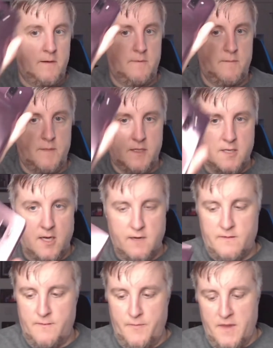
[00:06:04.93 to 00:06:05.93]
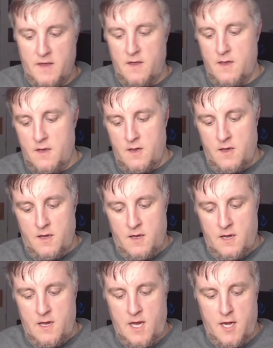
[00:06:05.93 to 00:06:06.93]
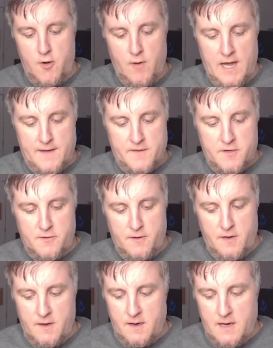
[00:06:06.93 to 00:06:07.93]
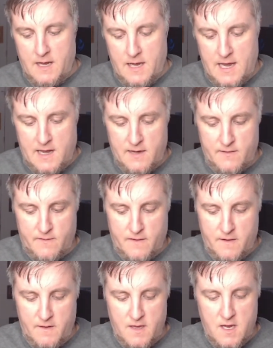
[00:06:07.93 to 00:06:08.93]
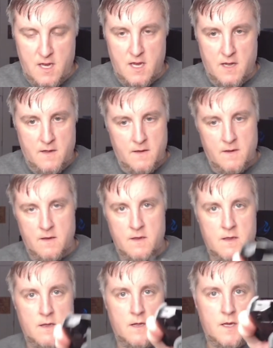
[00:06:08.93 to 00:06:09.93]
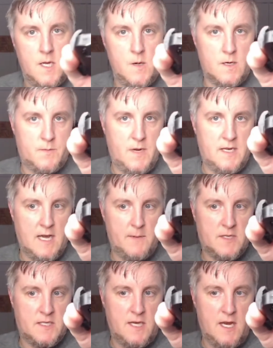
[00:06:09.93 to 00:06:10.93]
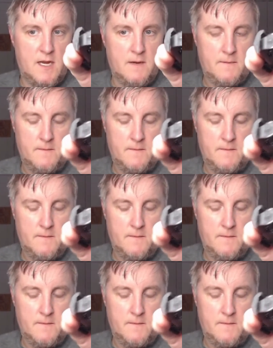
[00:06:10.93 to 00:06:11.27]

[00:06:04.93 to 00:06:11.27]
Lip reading: It's off. And you have to have the USB Type-C